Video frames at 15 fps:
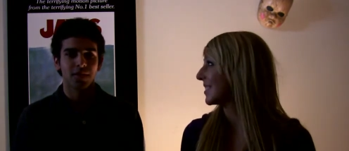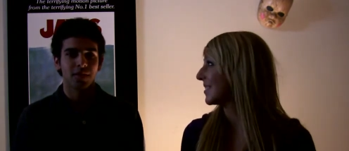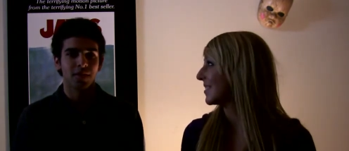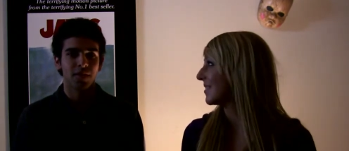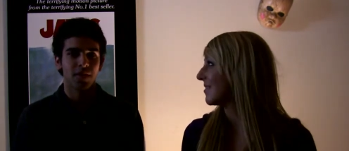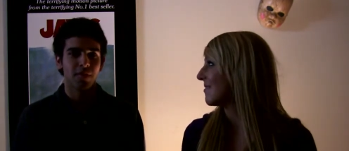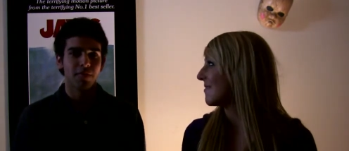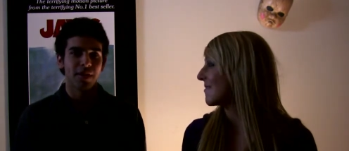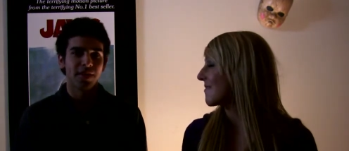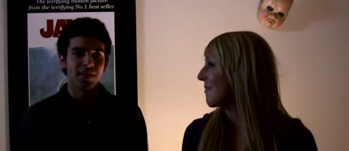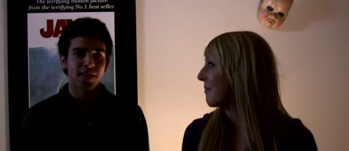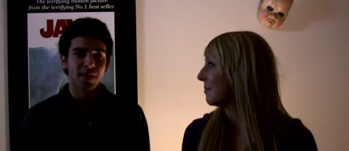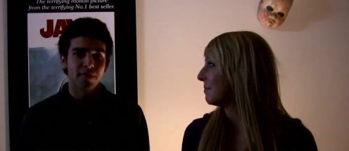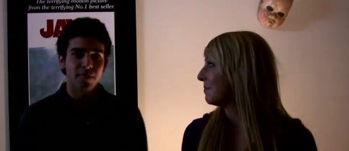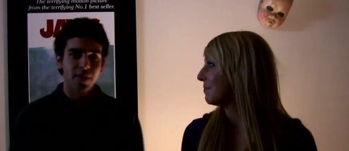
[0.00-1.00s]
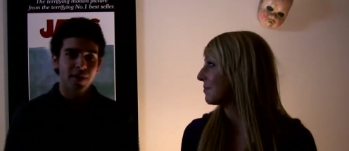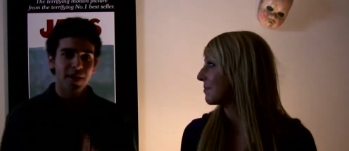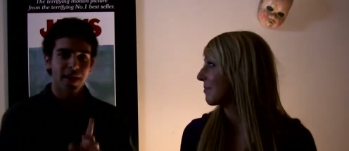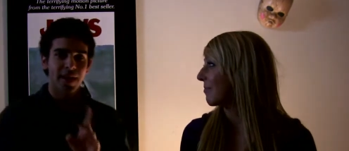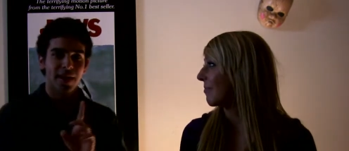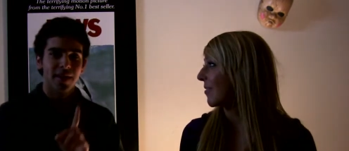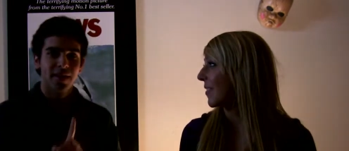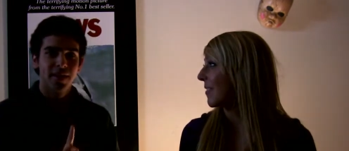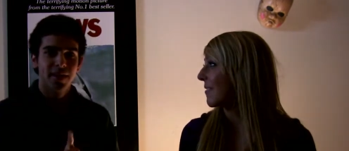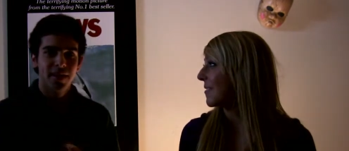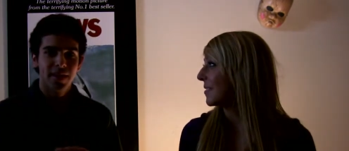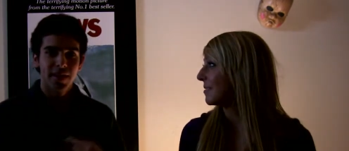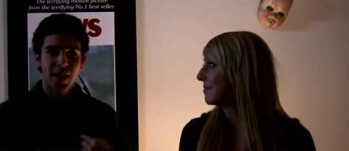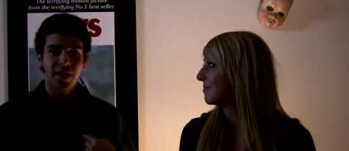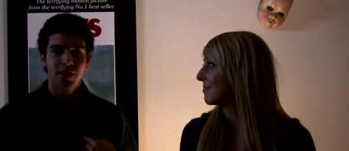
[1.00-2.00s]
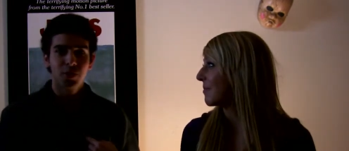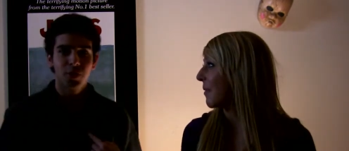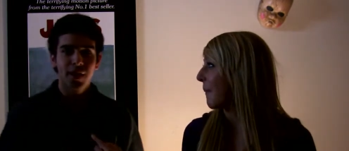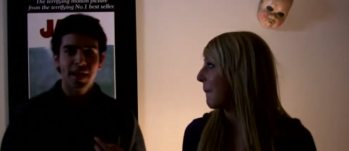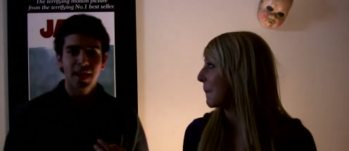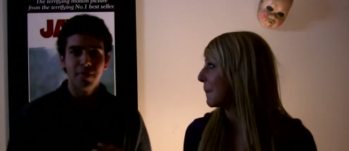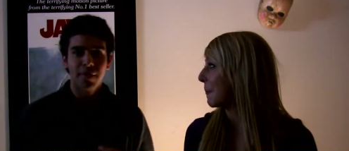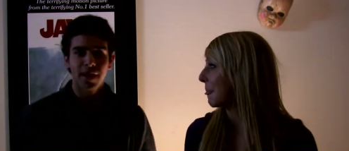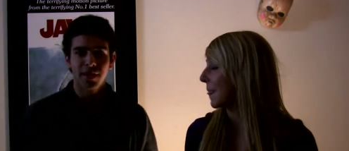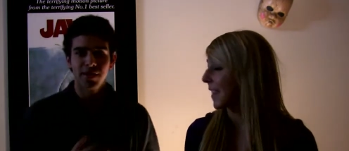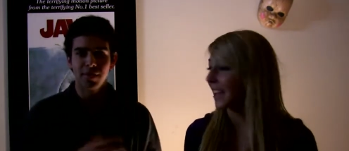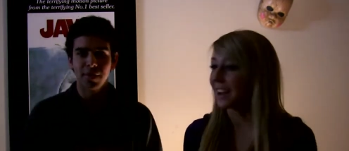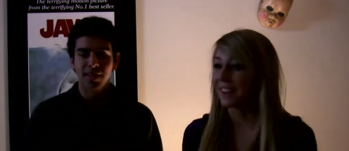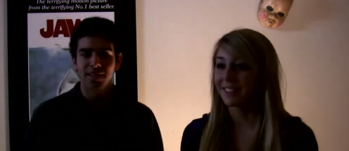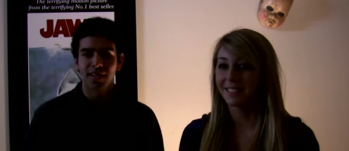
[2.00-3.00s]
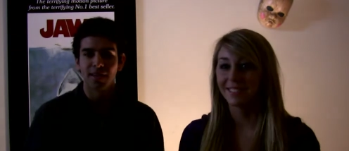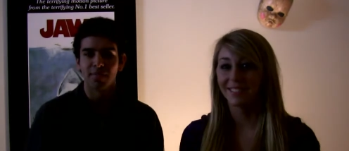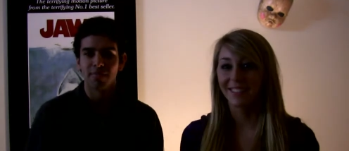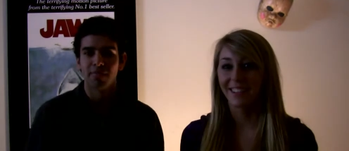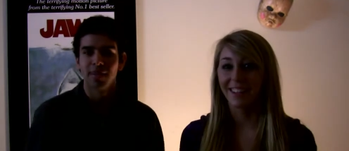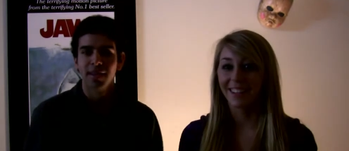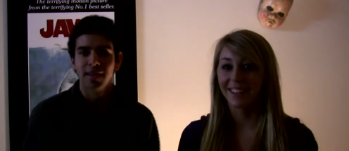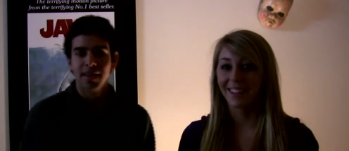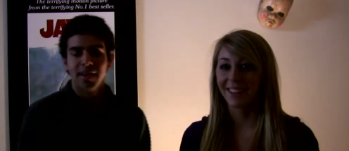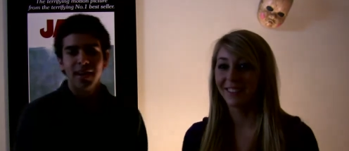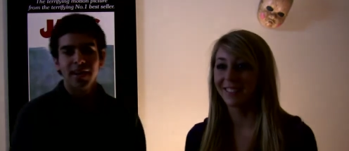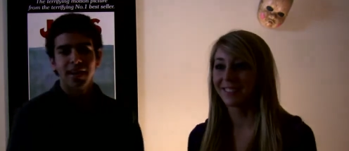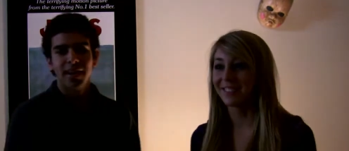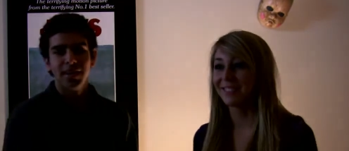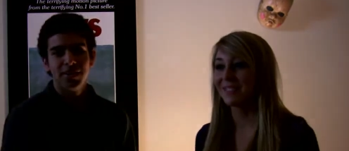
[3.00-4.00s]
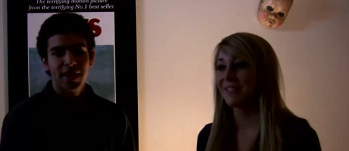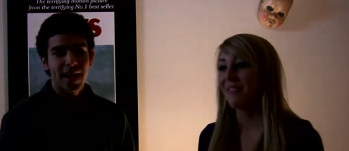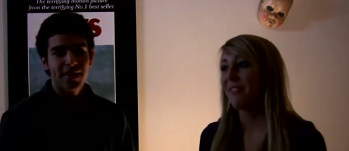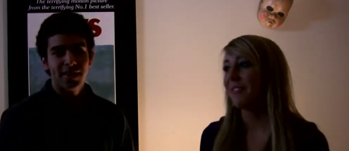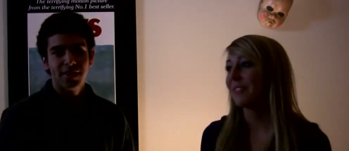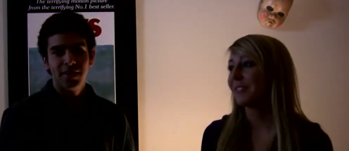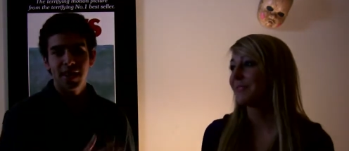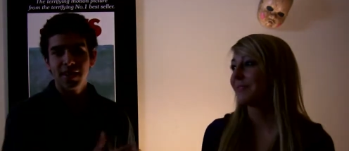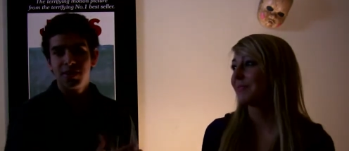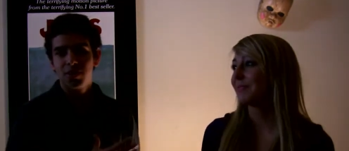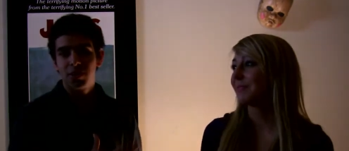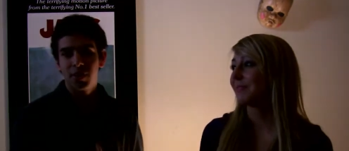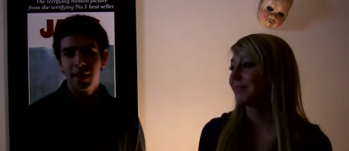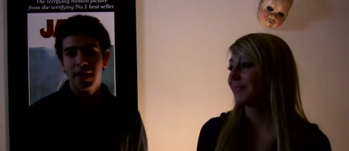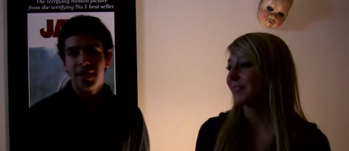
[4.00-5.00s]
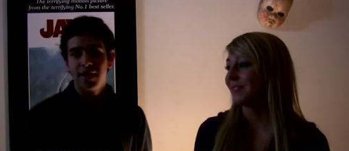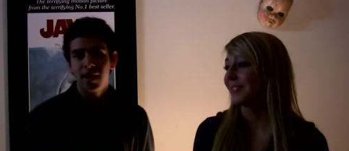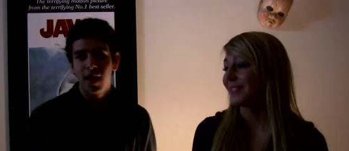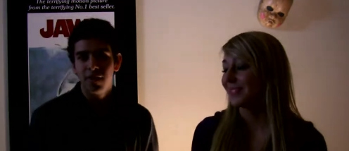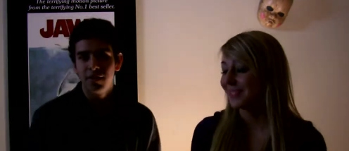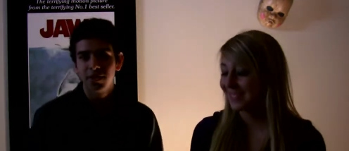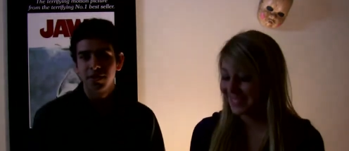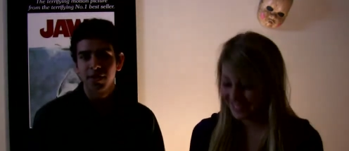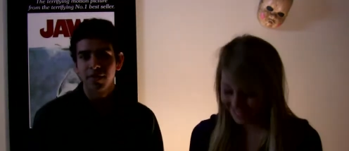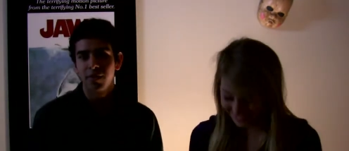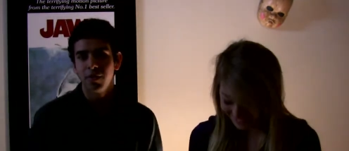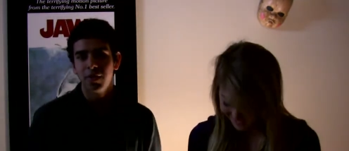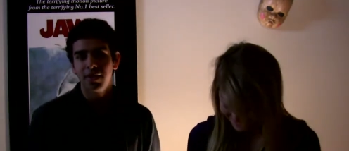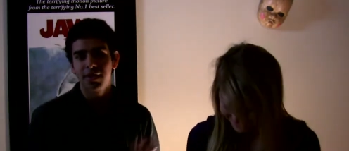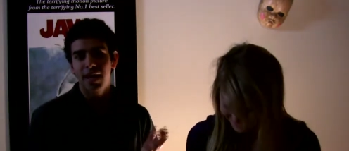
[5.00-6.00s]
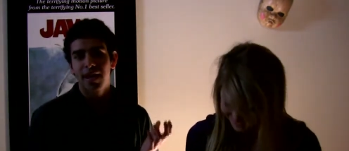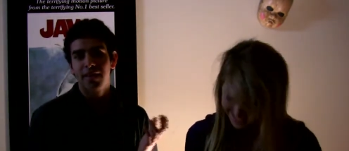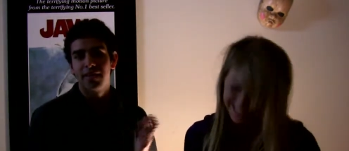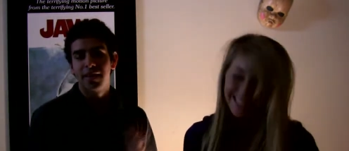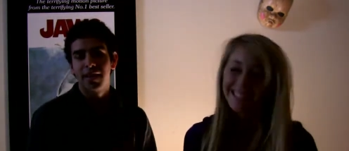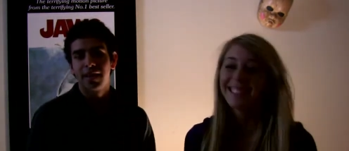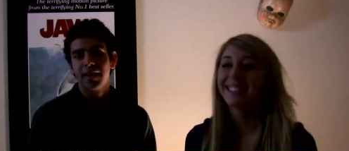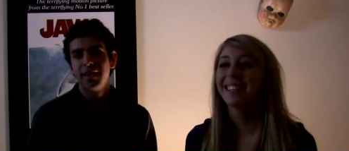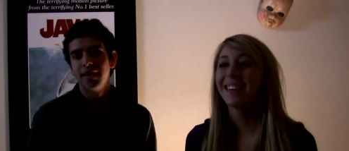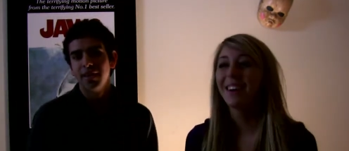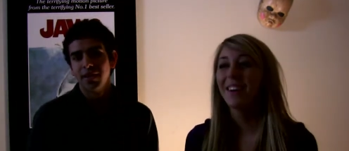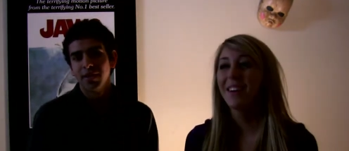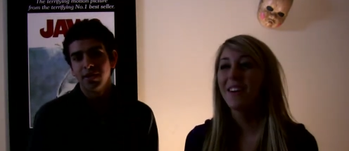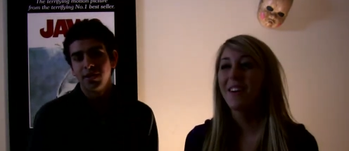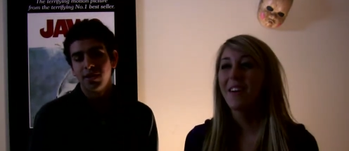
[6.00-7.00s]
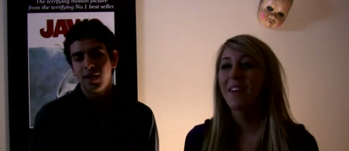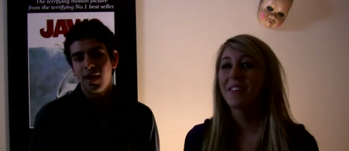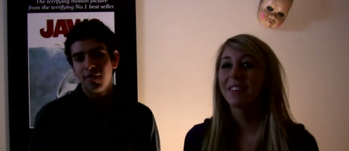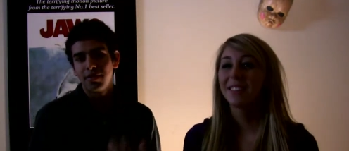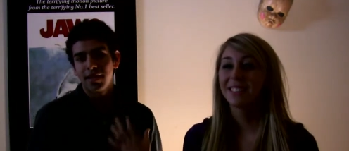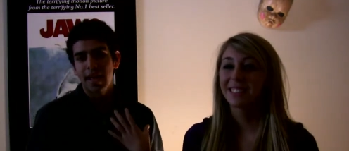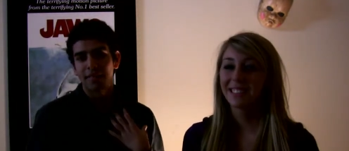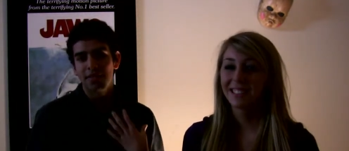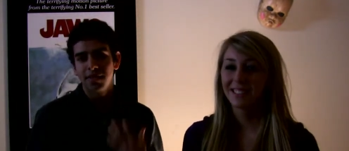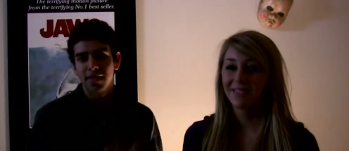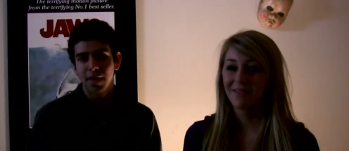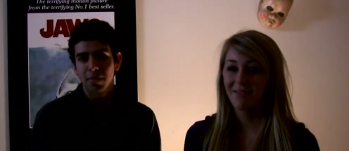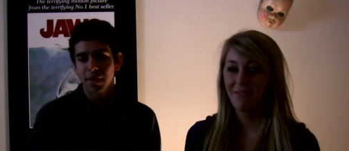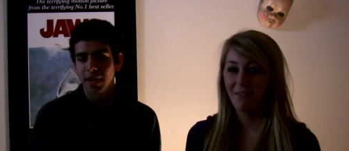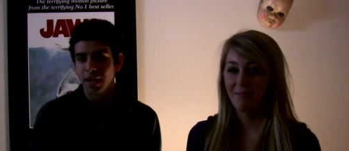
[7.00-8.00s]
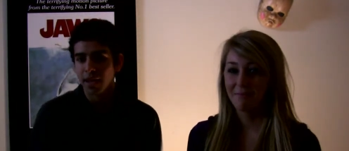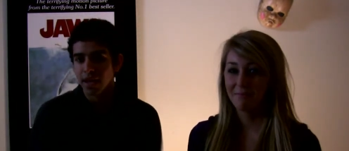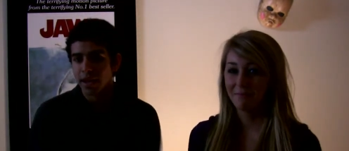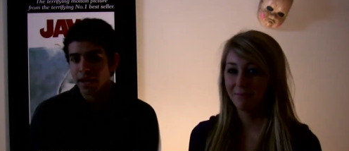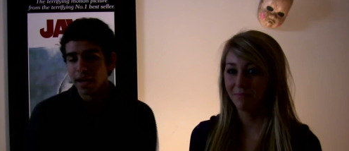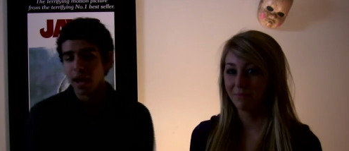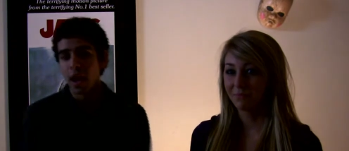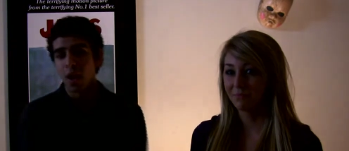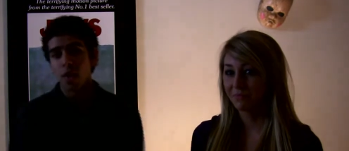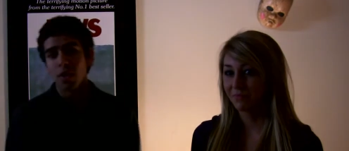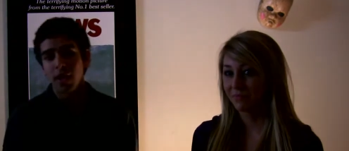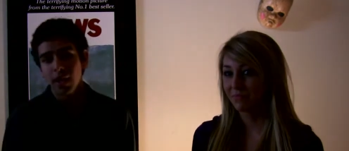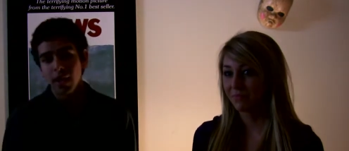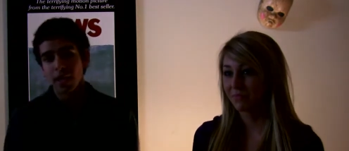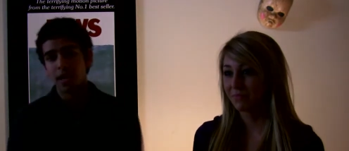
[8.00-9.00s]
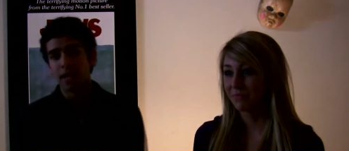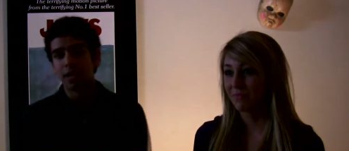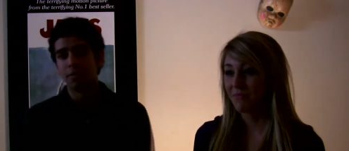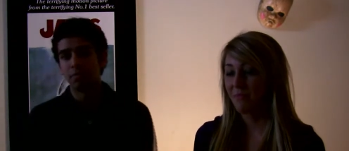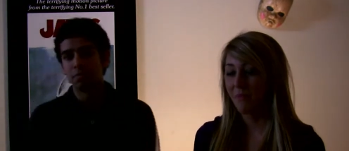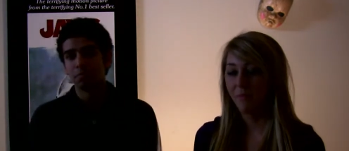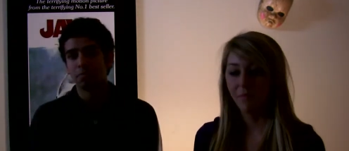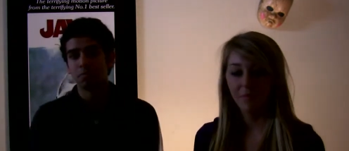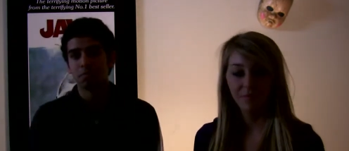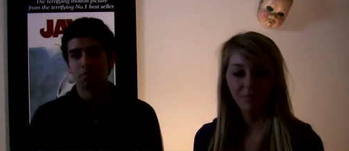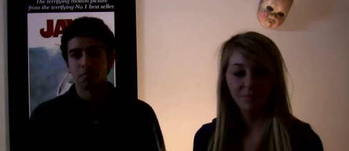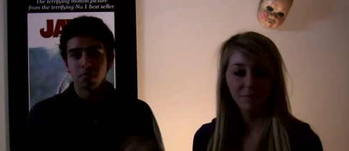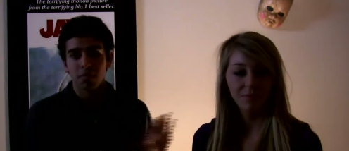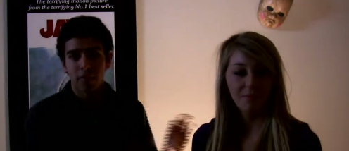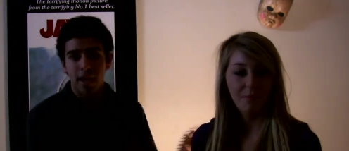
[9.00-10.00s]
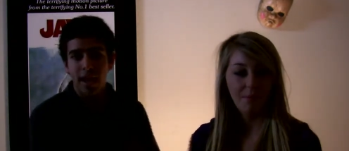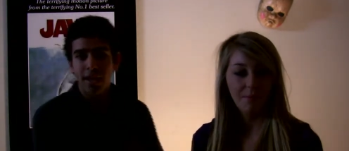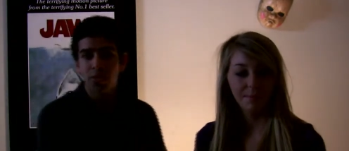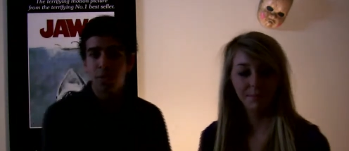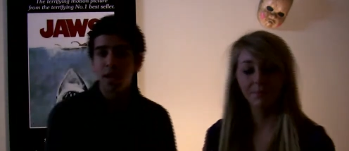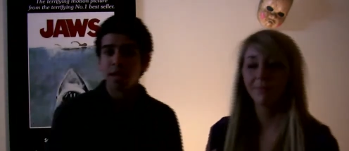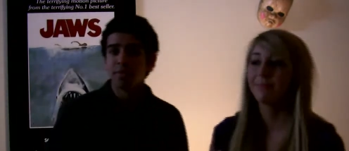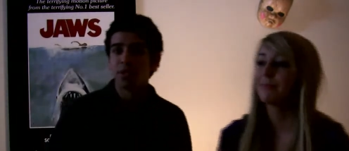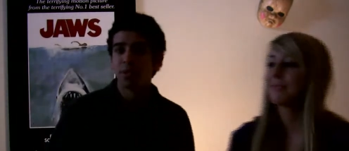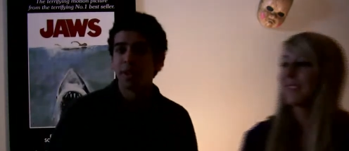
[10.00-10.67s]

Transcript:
Speaker 1: she messed up. Okay. Now here's where I come in because she yeah. messed up. Yeah, yeah. Uh, she hasn't she hasn't trained obviously for this kind of thing, so obviously I have to step in. Now, uh, guys, welcome to